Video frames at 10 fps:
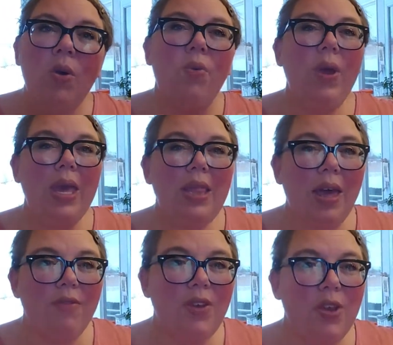we
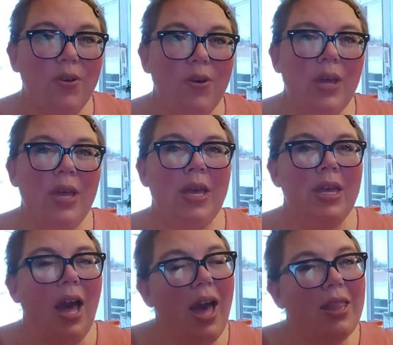love you,
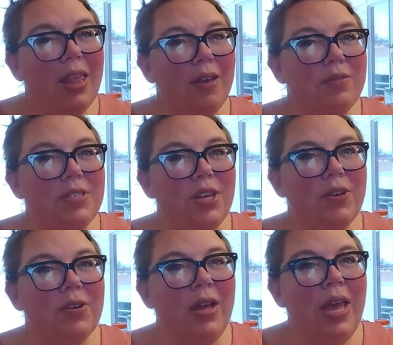God loves
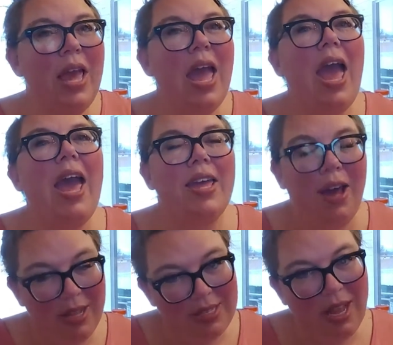you, and
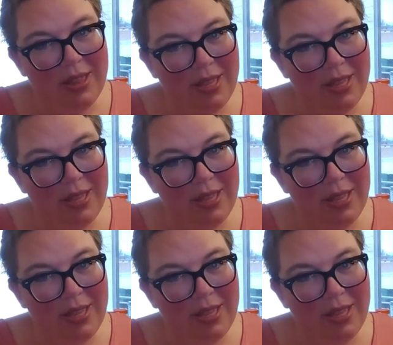God's got